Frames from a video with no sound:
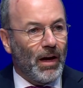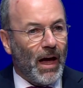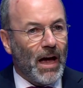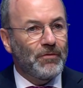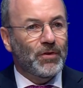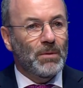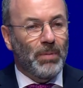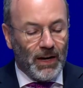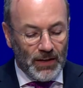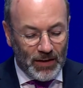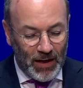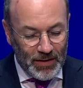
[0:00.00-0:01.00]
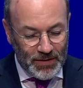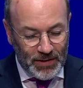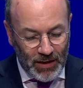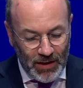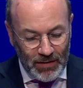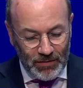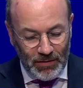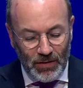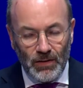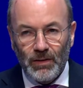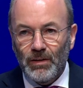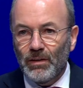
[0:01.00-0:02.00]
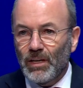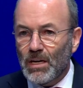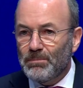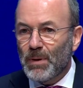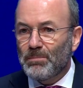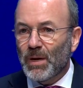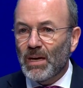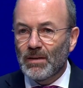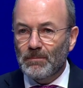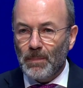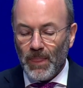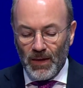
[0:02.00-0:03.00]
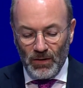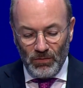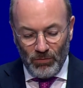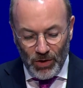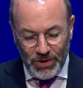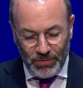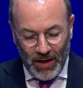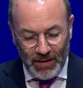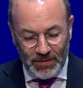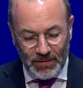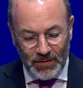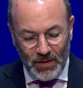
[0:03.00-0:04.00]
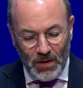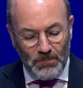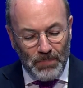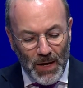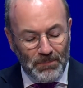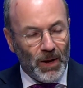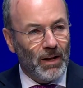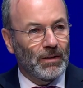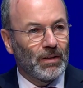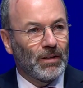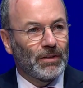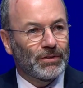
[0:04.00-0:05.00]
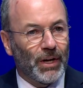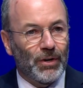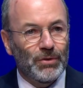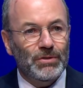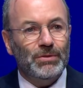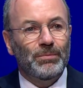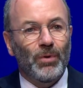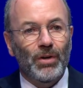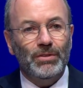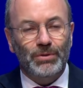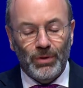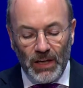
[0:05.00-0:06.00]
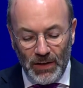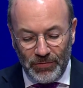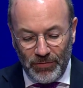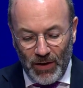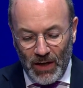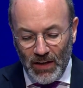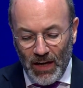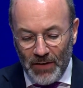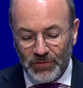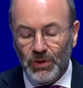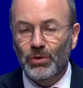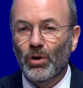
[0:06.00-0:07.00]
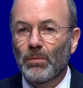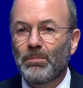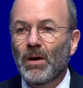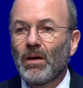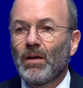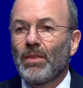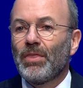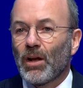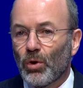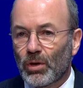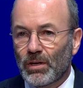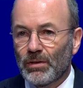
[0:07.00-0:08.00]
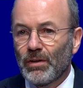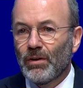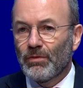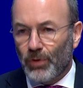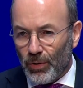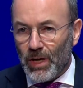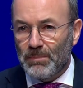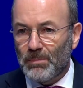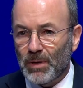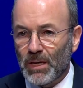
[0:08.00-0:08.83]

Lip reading: everybody can see EPP was right. People don't want to live in a left Europe. They look for EPP